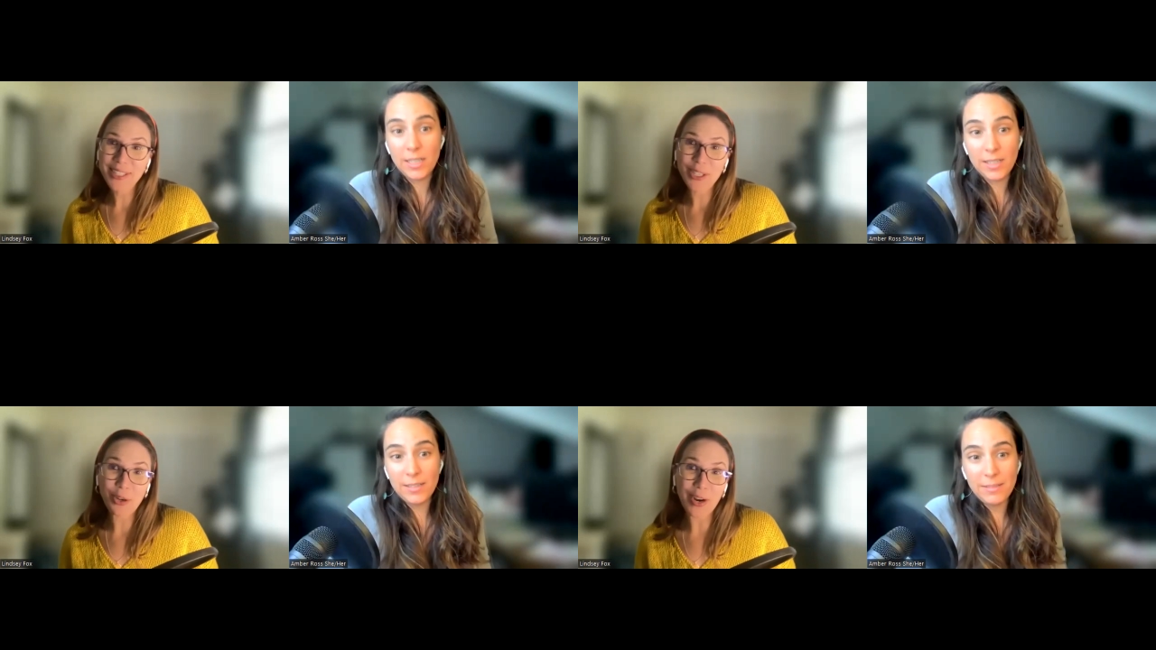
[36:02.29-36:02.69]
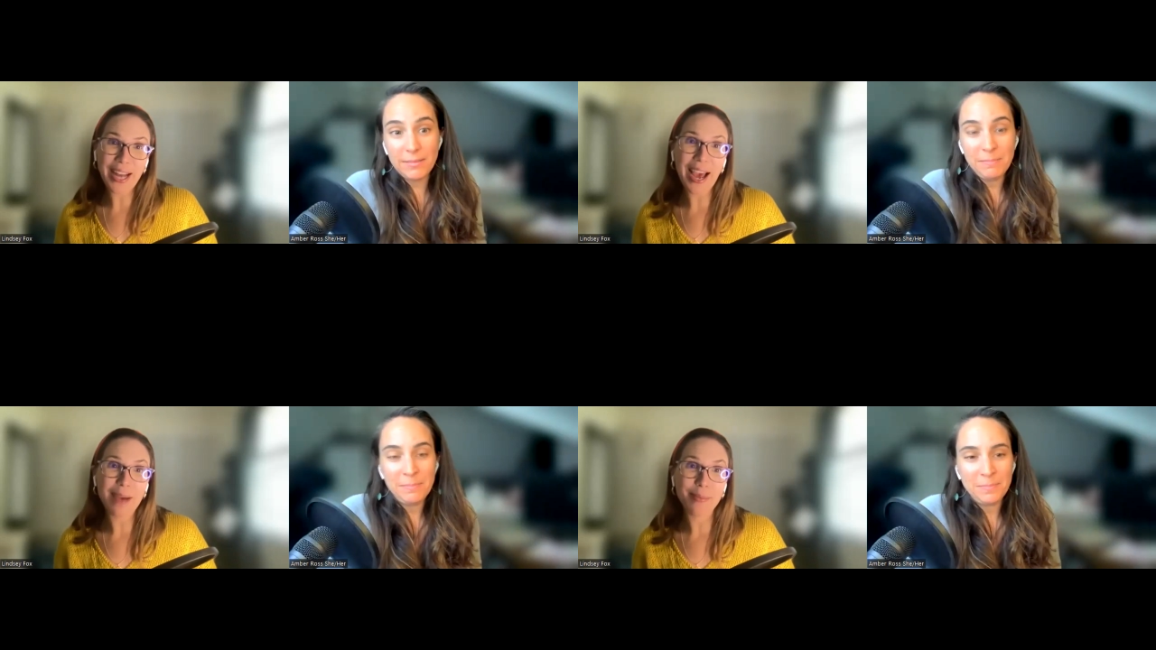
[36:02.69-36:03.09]
Speaker 1: gonna... a great
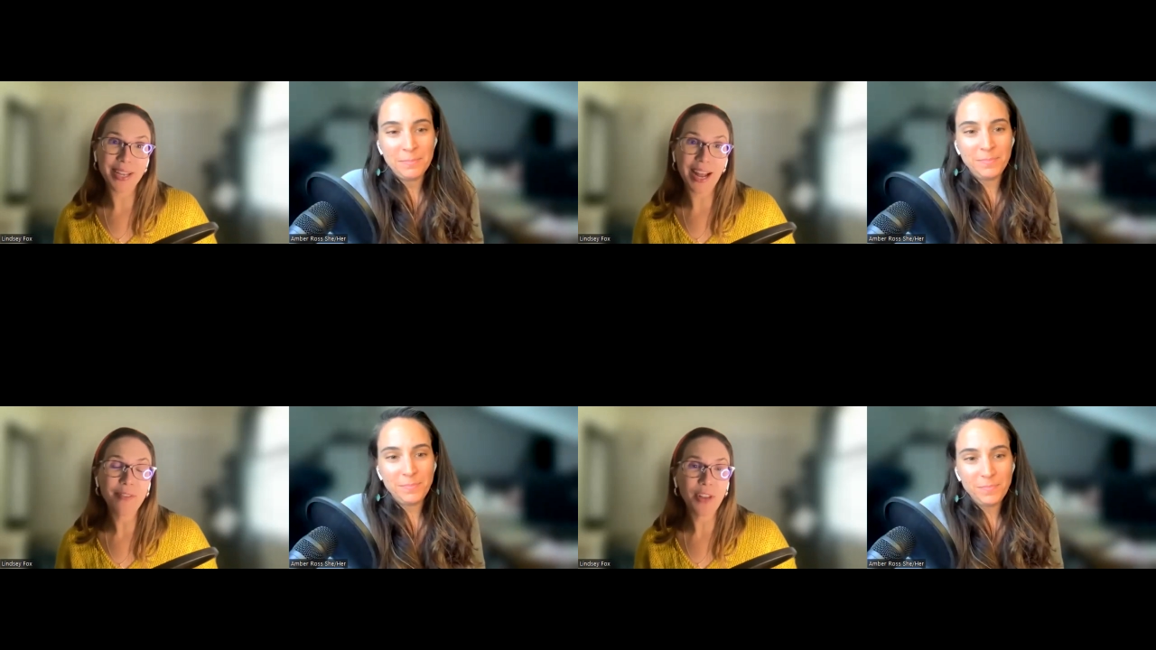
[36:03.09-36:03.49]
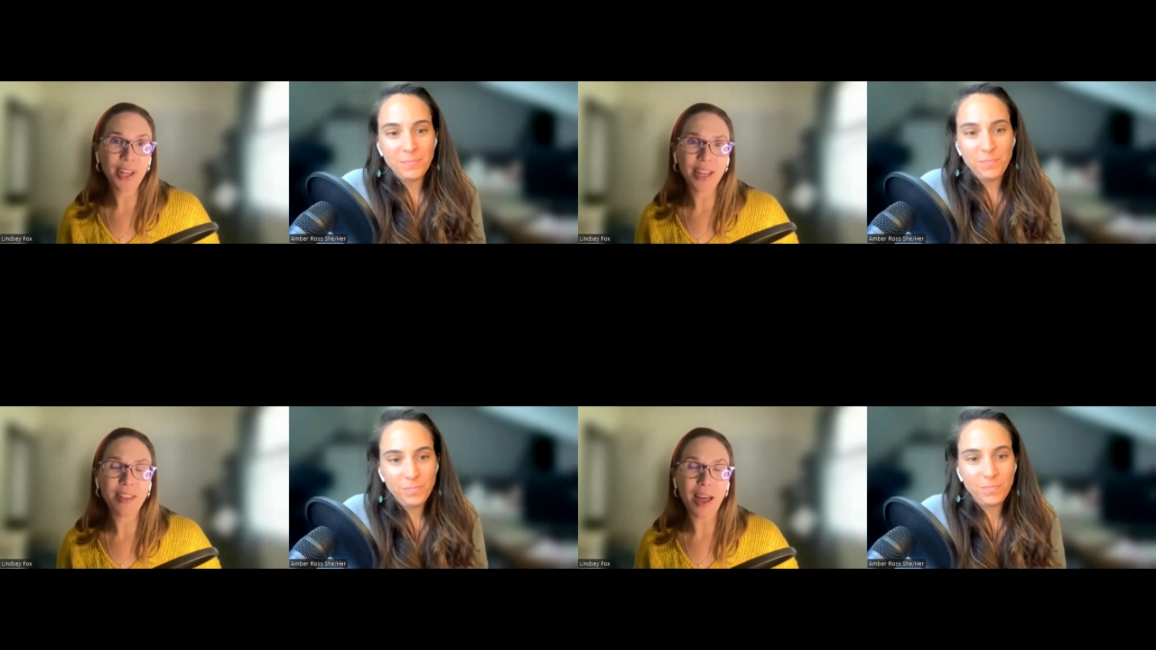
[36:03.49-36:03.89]
habit. I feel like
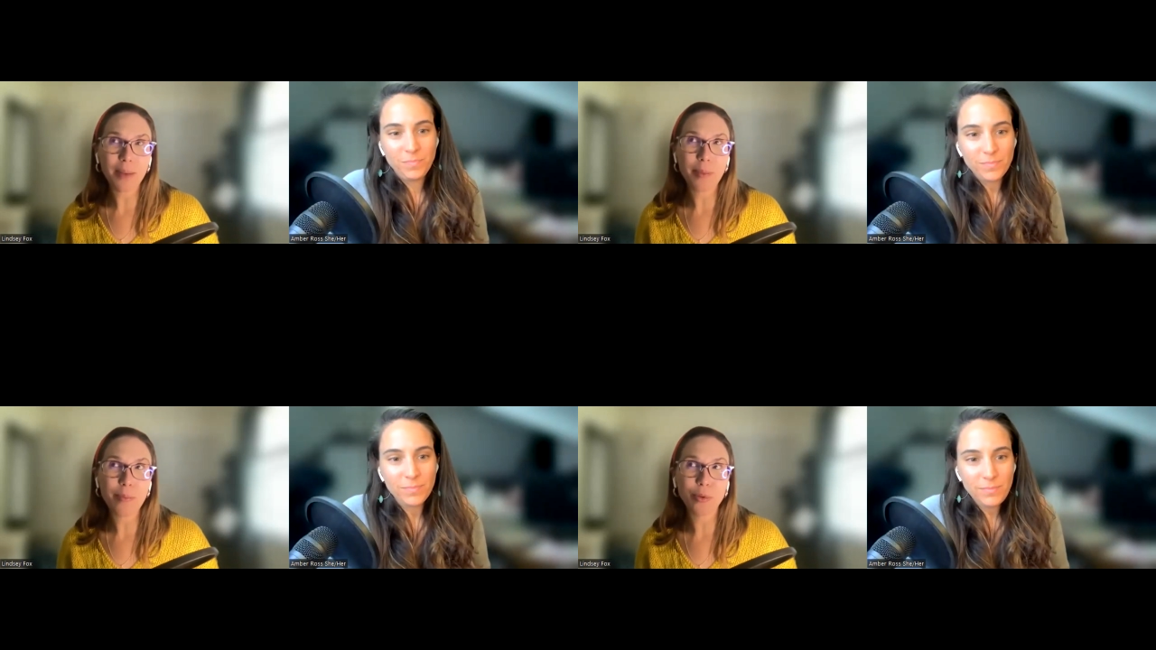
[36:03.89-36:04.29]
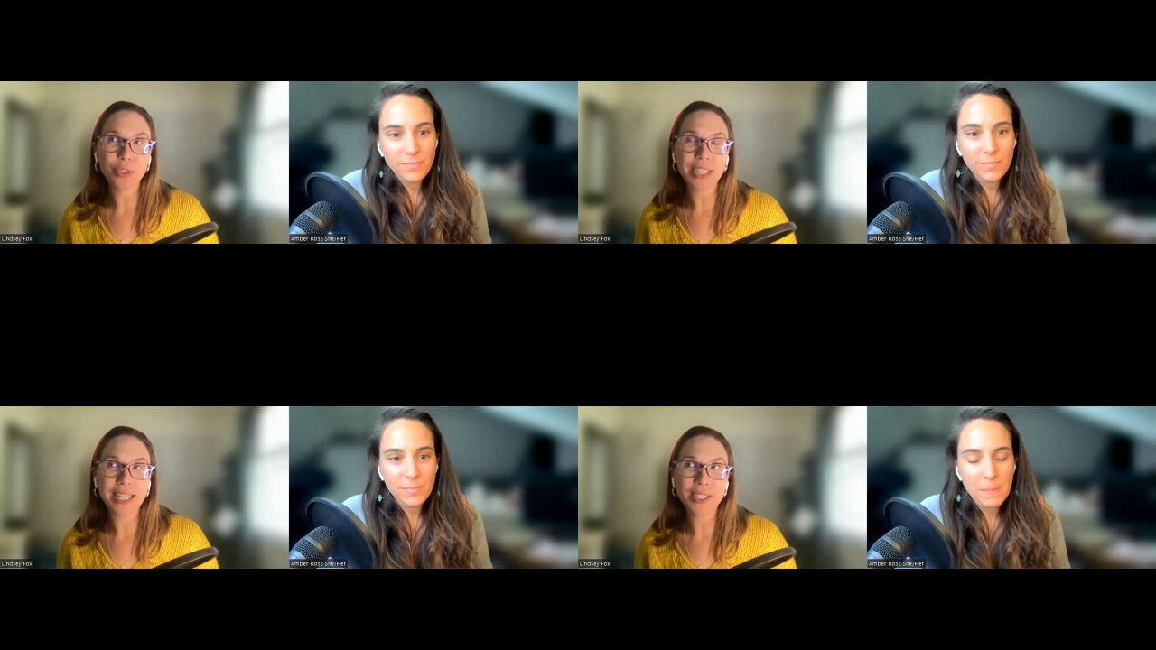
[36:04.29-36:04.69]
a lot of people
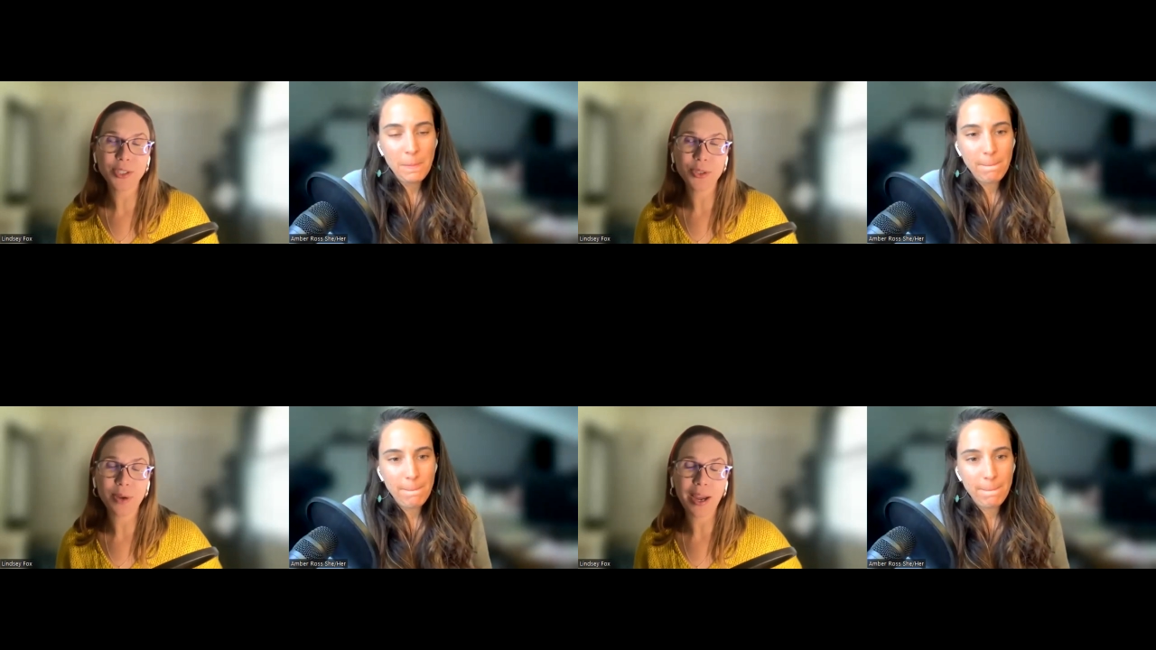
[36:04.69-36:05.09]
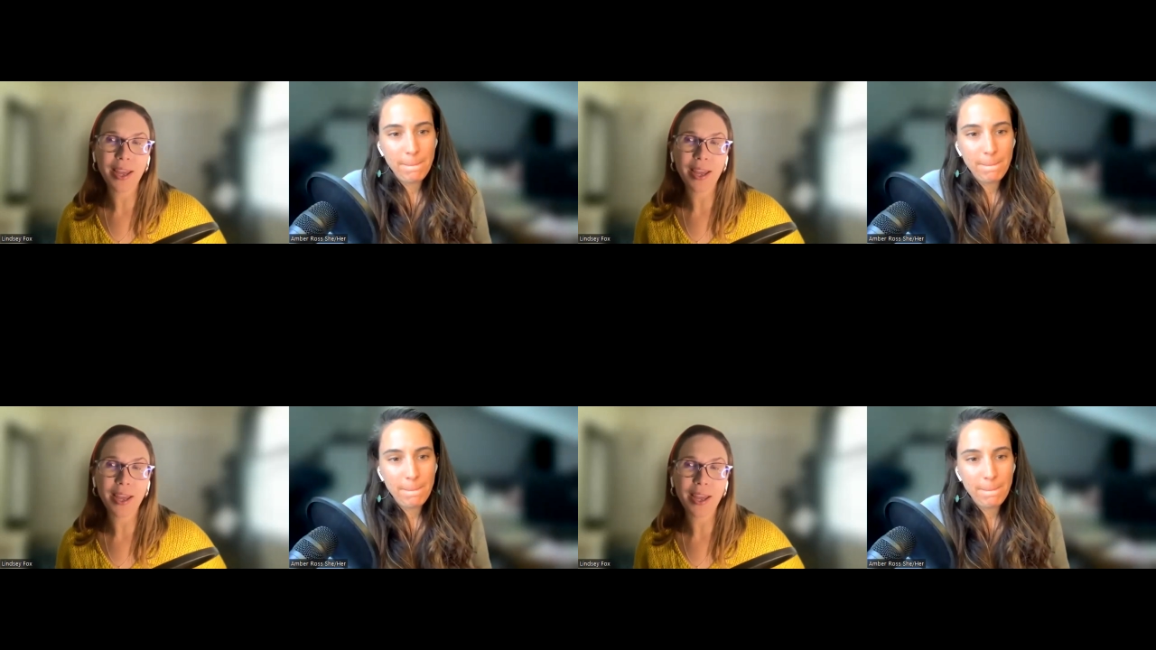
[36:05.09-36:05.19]
tend to, I,